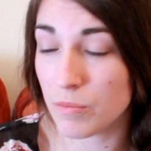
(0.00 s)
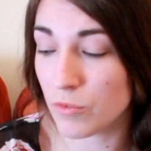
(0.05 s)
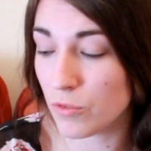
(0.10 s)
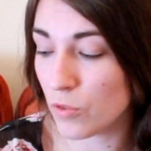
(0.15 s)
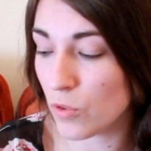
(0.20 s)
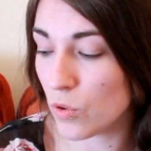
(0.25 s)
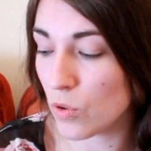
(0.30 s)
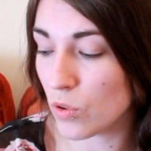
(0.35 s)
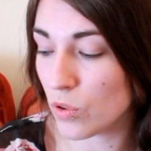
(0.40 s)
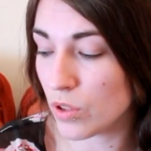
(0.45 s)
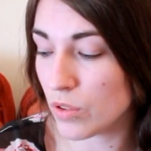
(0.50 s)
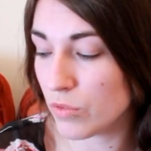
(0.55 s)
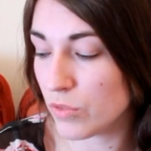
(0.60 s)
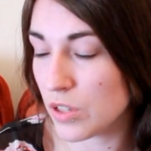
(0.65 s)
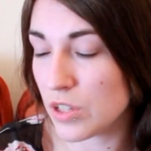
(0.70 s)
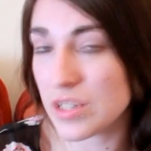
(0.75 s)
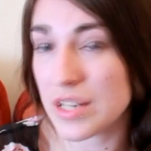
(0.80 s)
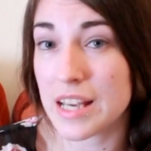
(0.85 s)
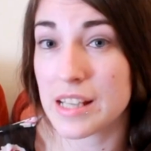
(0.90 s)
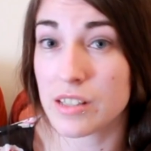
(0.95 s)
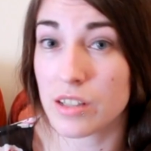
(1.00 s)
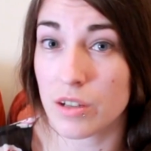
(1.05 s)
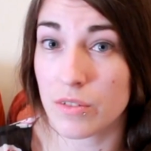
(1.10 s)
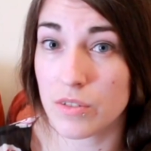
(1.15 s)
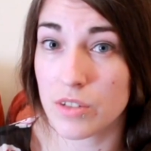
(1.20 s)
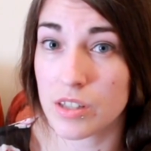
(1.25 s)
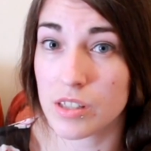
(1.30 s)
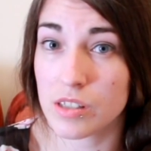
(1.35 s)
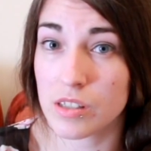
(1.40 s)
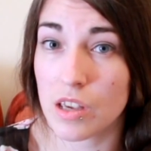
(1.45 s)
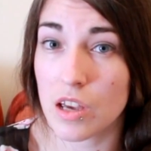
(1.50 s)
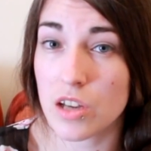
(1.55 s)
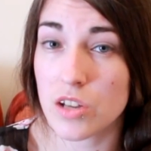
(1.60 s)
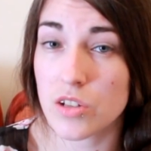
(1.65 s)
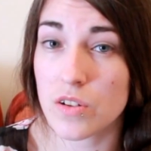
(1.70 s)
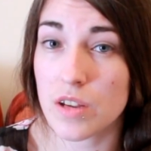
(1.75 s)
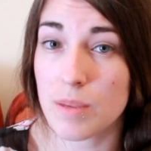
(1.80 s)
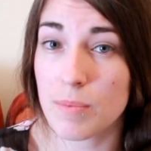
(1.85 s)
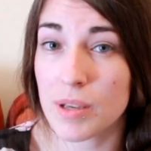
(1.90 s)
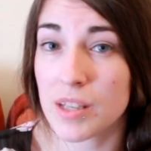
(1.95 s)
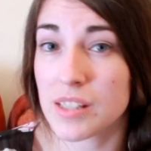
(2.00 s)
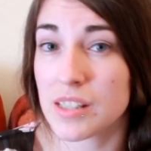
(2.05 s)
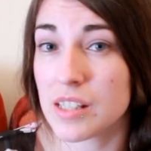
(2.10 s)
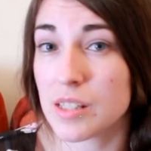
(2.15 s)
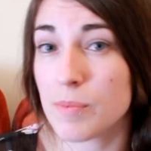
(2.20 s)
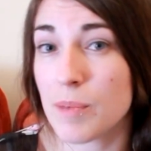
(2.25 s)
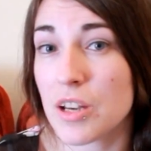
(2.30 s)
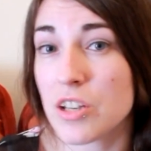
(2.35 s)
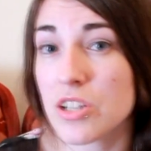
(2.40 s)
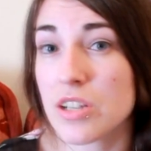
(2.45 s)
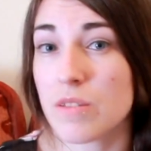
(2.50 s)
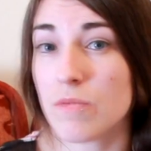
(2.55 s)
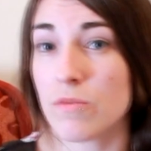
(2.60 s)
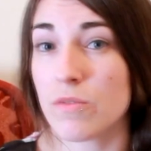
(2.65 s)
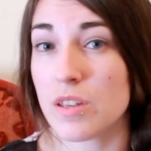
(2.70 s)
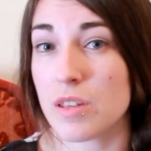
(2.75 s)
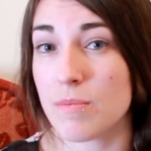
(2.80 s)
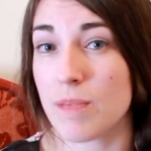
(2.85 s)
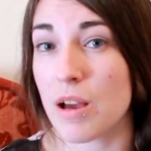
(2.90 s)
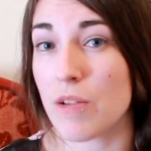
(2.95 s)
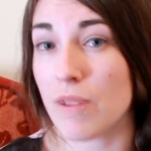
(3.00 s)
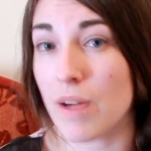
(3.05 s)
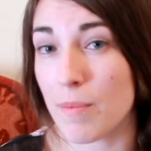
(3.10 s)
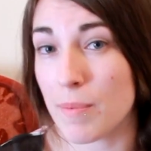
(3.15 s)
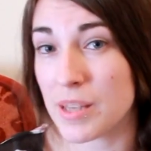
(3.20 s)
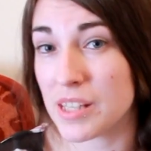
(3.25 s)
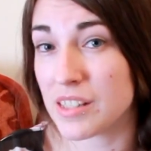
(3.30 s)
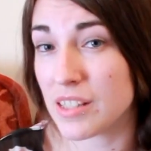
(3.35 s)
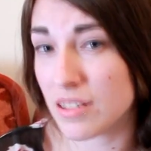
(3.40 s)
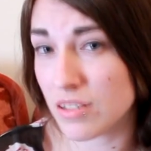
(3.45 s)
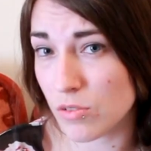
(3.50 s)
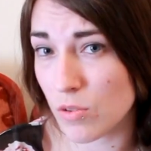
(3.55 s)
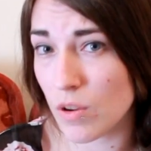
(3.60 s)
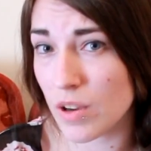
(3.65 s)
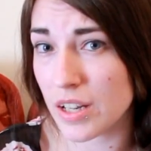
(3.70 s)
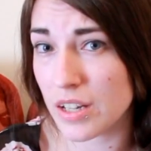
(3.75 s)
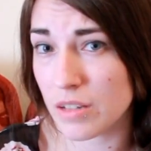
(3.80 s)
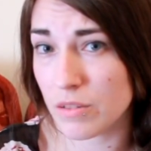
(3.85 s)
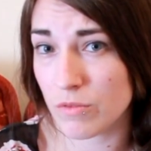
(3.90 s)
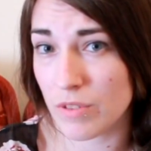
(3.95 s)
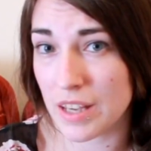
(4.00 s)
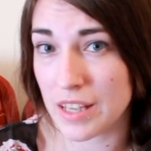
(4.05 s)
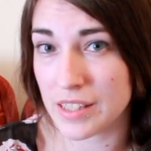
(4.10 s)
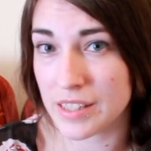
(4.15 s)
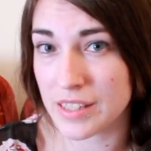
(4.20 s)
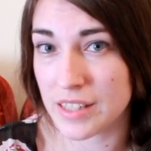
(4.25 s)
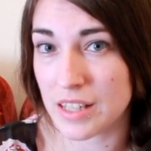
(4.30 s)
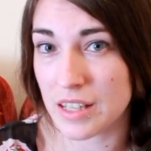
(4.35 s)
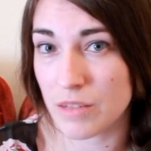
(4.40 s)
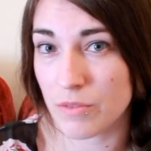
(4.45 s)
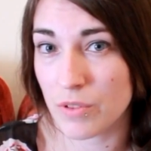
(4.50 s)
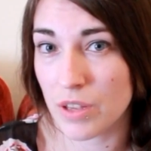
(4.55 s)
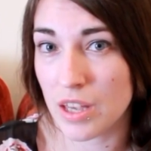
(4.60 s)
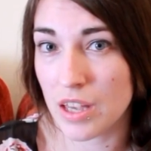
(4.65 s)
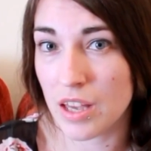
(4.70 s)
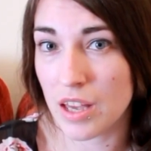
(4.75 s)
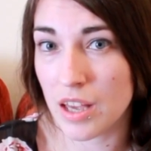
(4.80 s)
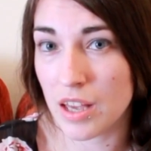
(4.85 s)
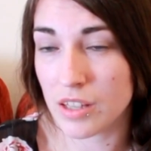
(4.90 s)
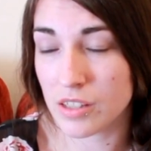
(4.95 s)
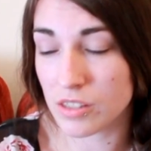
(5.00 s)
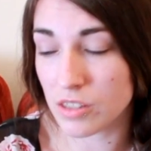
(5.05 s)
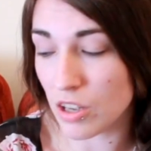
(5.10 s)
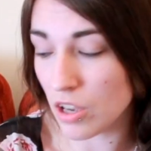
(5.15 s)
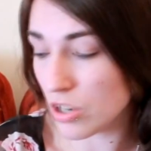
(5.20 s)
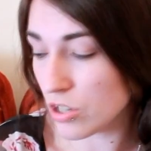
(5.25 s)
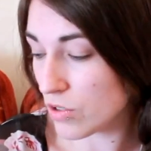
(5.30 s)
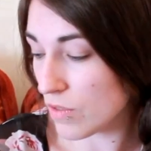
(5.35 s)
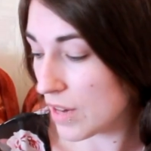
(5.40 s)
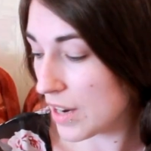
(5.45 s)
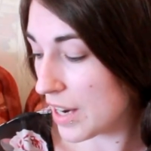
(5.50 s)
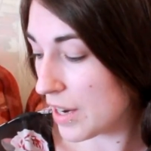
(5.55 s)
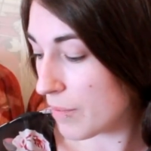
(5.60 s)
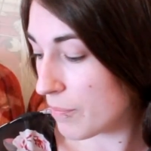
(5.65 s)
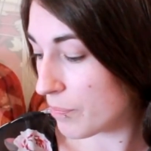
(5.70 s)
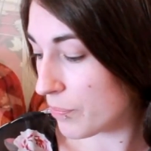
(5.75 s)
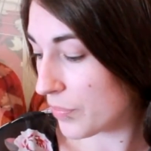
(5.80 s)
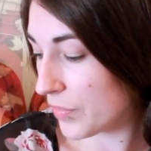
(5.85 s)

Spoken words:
for a few days after the surgery, because especially in female rabbits, it's quite an invasive surgery,